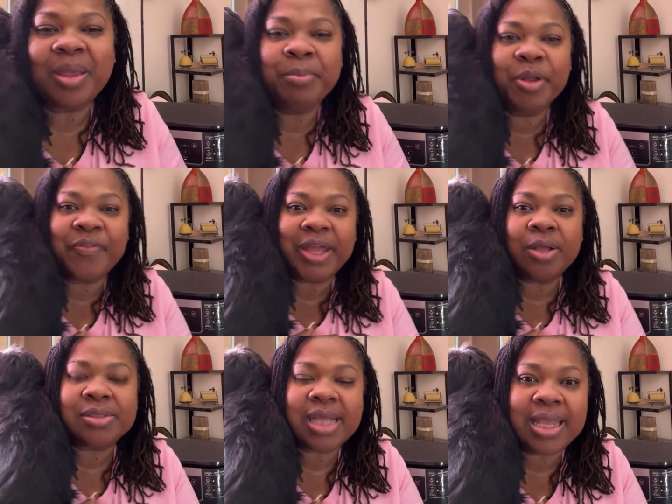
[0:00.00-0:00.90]
Beautiful
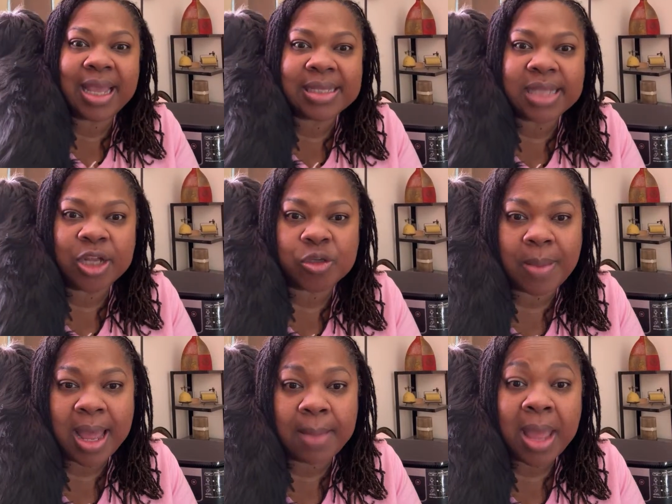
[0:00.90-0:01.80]
Hill said, yes, Angel
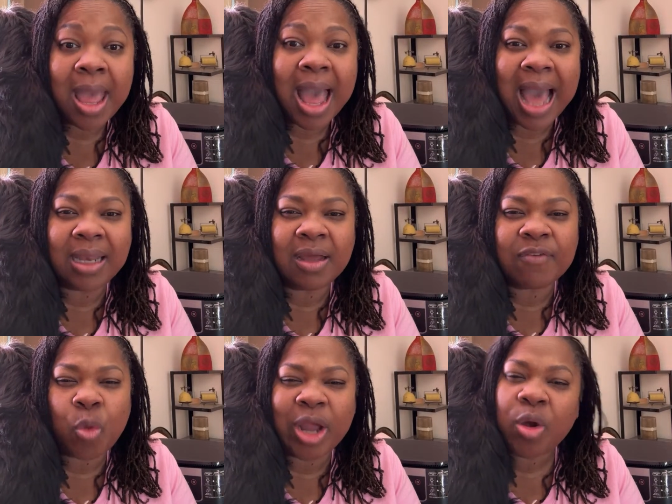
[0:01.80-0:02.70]
Mom. I
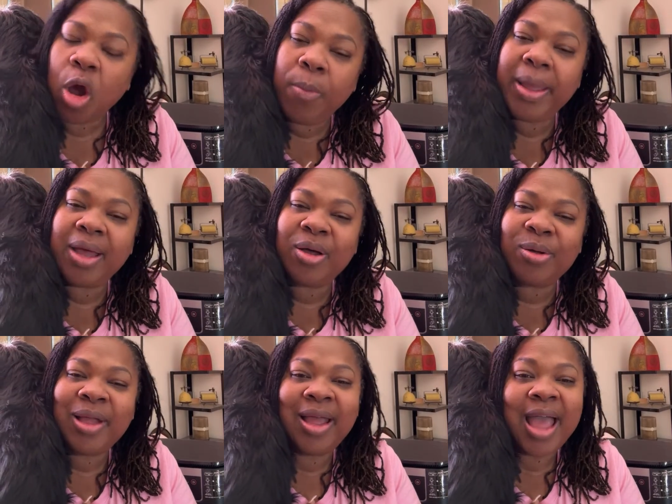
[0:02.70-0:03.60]
love Quaker
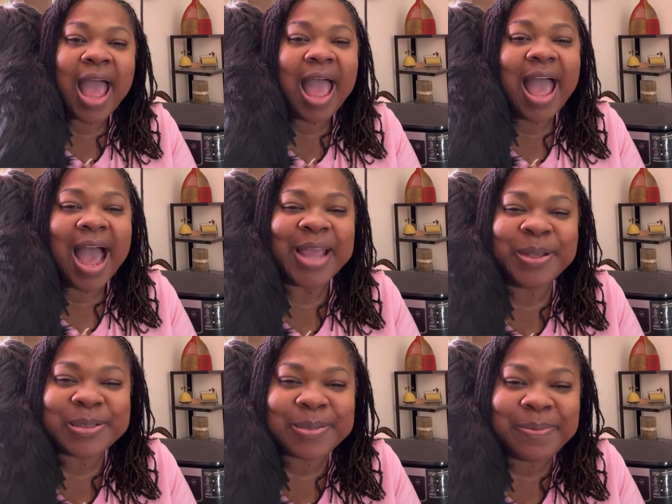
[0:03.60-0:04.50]
oatmeal. It
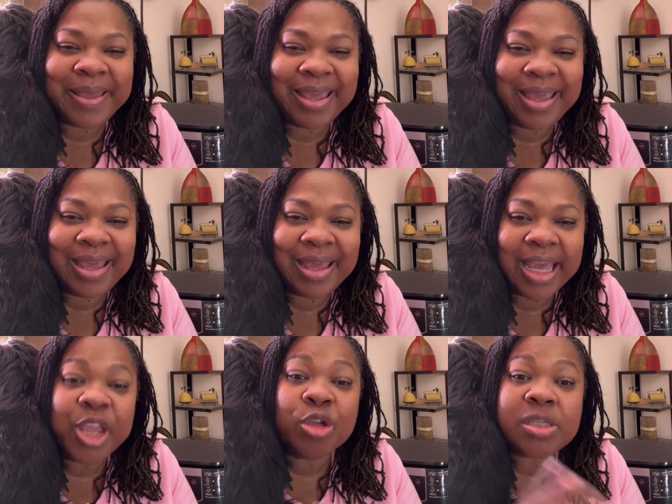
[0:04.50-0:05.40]
used to
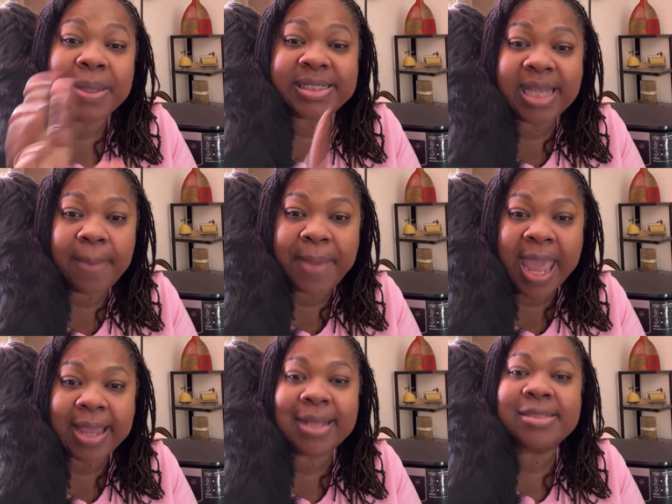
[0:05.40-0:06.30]
be 10
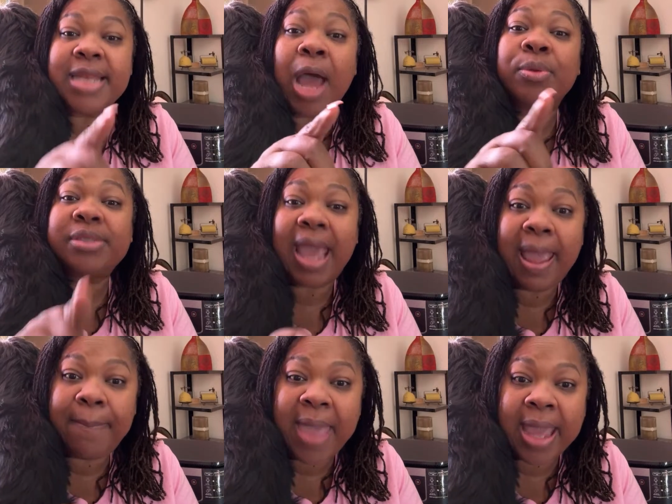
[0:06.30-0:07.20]
packets. Now it's
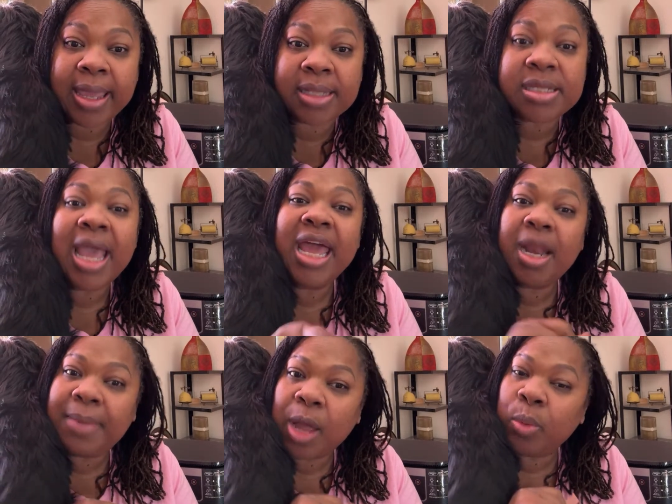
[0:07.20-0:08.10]
8 packets. And
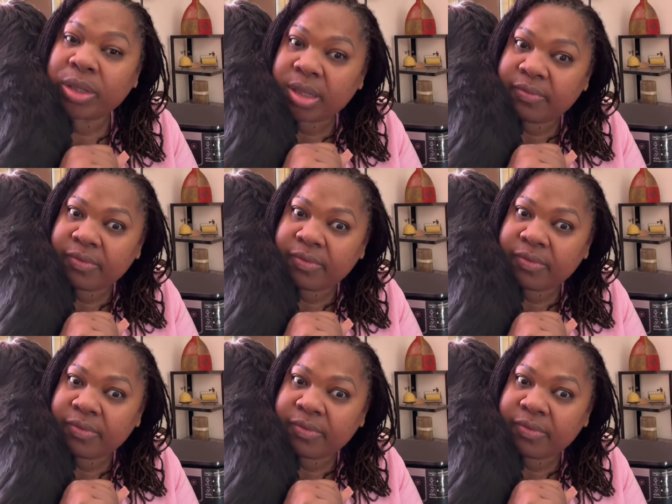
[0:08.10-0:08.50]
I'm like, what